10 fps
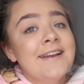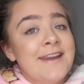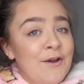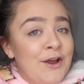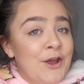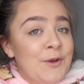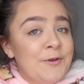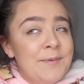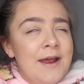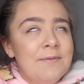Now, I know you would
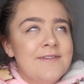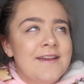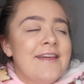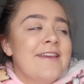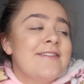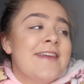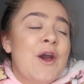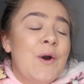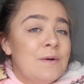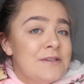have been able to see these the
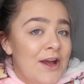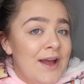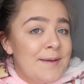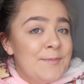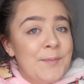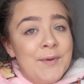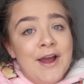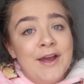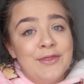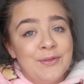whole time, but
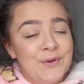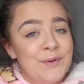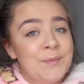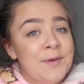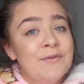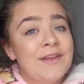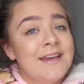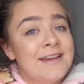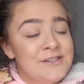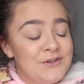I thought it would be really
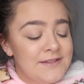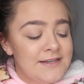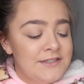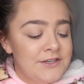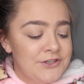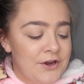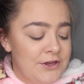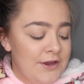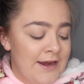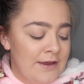interesting to show
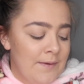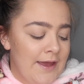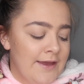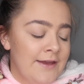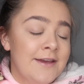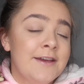you anyway.